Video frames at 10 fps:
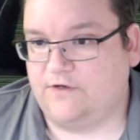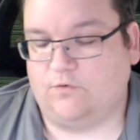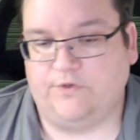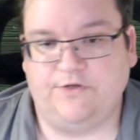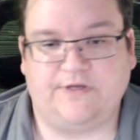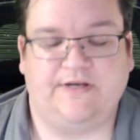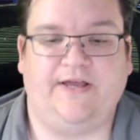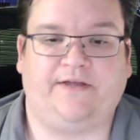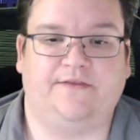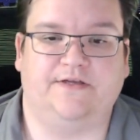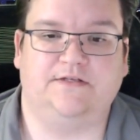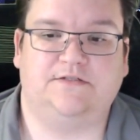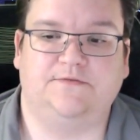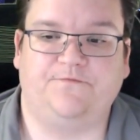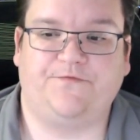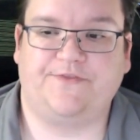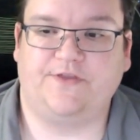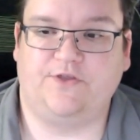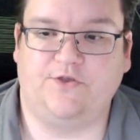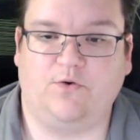when you connect this,
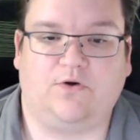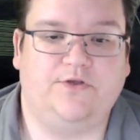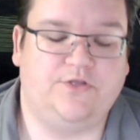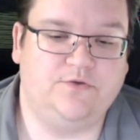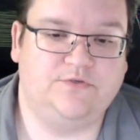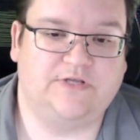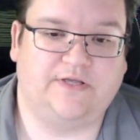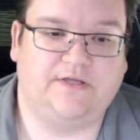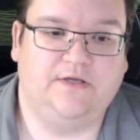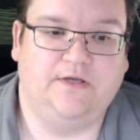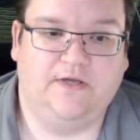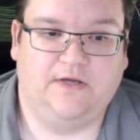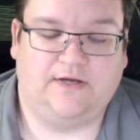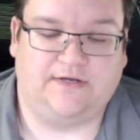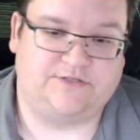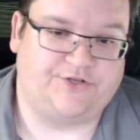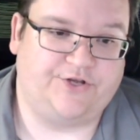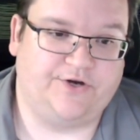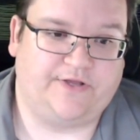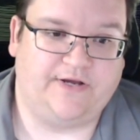you're using a
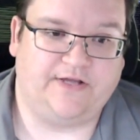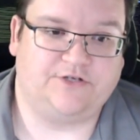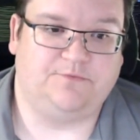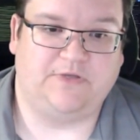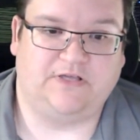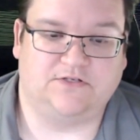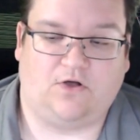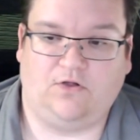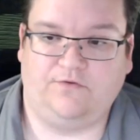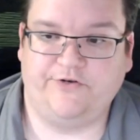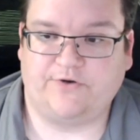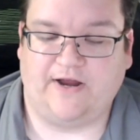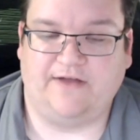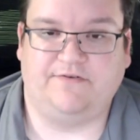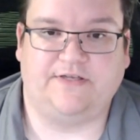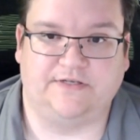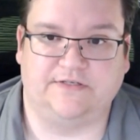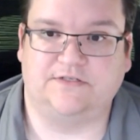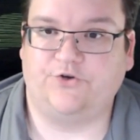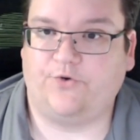secure connection because all of your traffic
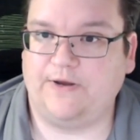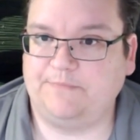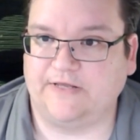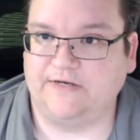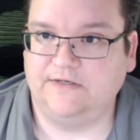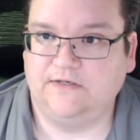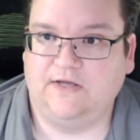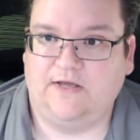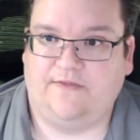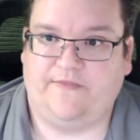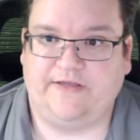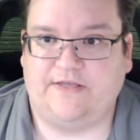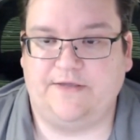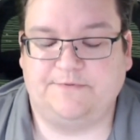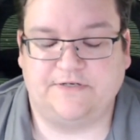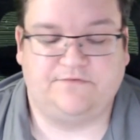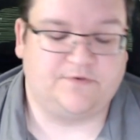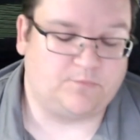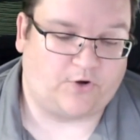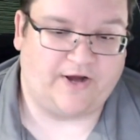is encrypted and that keeps it
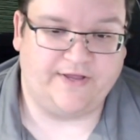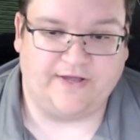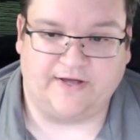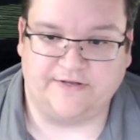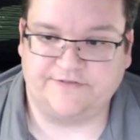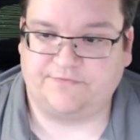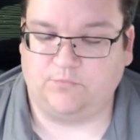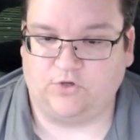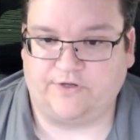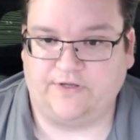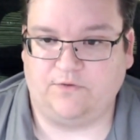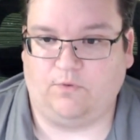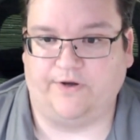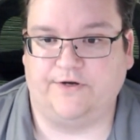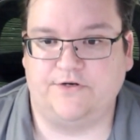from prying eyes from looking at what you're